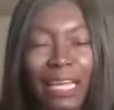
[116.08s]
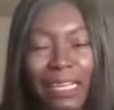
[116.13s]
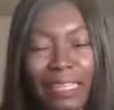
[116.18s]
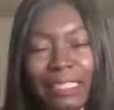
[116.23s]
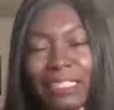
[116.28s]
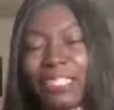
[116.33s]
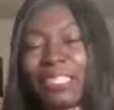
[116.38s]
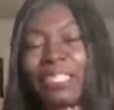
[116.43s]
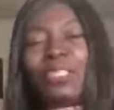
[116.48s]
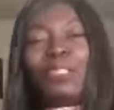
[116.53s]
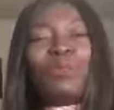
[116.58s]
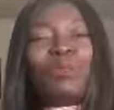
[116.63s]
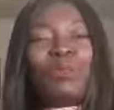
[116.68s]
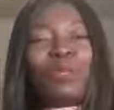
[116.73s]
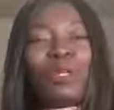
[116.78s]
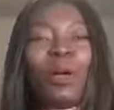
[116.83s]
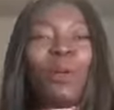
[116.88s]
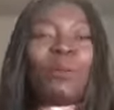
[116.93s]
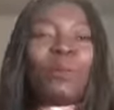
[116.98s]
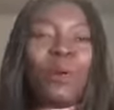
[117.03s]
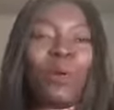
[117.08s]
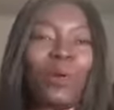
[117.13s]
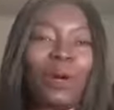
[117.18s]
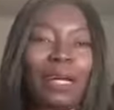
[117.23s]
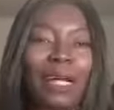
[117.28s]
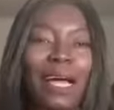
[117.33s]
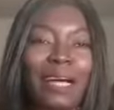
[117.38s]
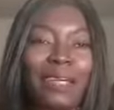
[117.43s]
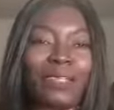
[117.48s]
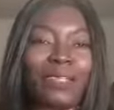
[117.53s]
this should be number one
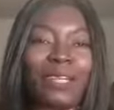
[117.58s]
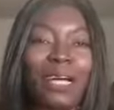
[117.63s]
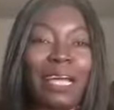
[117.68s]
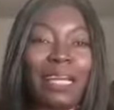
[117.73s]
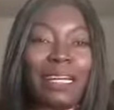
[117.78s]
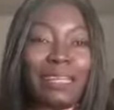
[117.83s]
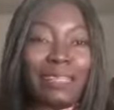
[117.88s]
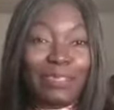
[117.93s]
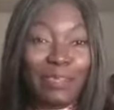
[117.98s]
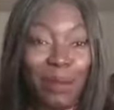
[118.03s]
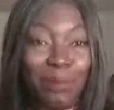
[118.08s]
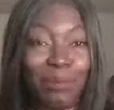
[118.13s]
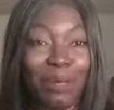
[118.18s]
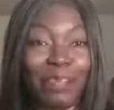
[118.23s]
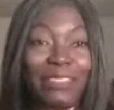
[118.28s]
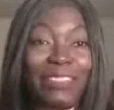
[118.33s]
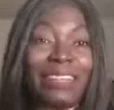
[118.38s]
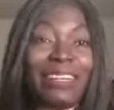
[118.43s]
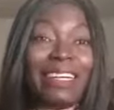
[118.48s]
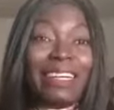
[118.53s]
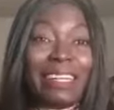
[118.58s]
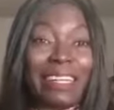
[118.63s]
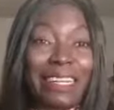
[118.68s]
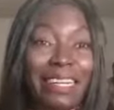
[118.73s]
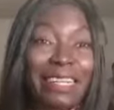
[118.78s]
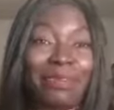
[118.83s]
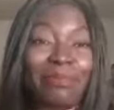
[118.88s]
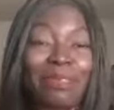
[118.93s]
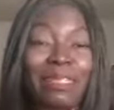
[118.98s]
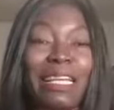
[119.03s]
actually. Number three that
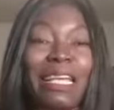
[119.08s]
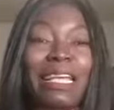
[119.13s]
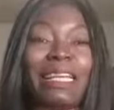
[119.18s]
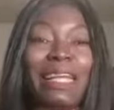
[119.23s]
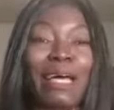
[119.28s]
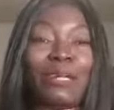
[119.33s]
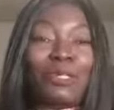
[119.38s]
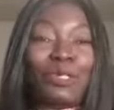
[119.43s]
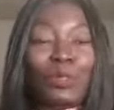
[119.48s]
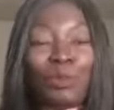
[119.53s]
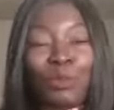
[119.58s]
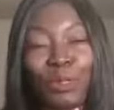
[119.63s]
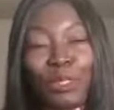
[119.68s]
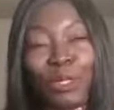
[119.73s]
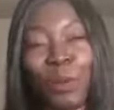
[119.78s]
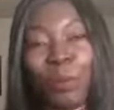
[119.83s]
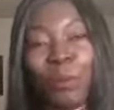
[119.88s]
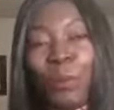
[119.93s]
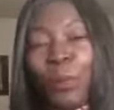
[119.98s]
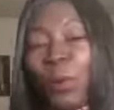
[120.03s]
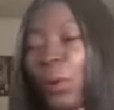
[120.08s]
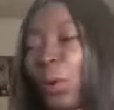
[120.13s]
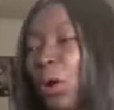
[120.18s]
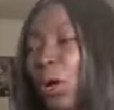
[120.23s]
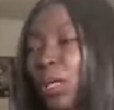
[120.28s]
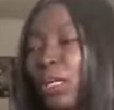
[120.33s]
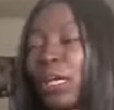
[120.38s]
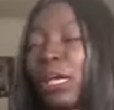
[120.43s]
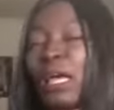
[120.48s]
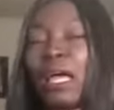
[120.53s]
I'm saying now should be number
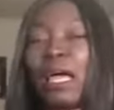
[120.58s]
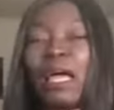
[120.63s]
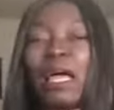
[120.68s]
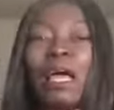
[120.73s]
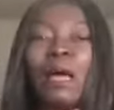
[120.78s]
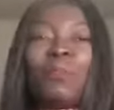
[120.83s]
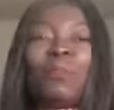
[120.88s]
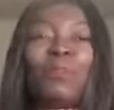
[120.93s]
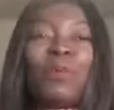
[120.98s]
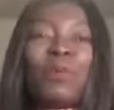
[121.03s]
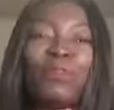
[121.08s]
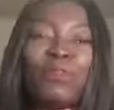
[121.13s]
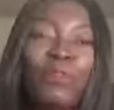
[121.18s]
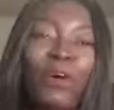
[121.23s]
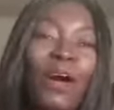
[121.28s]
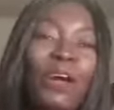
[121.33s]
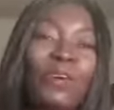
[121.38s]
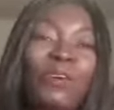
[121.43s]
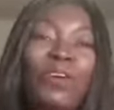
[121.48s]
one. Before you